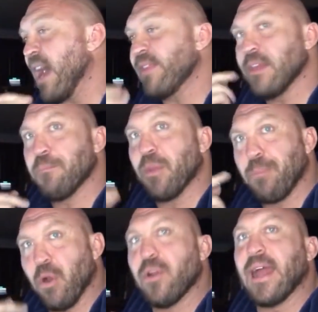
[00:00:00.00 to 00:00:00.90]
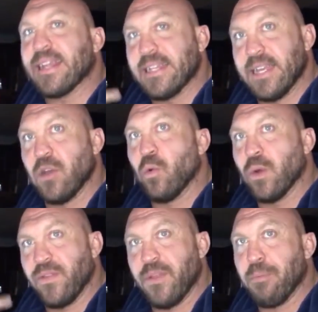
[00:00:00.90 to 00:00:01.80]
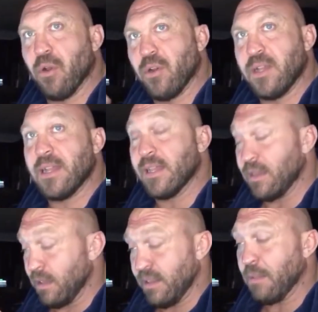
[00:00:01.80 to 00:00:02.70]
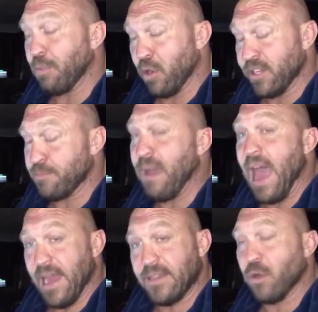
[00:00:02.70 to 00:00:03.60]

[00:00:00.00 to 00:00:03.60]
not the burn I could deal with. The burn, and the burn is bad.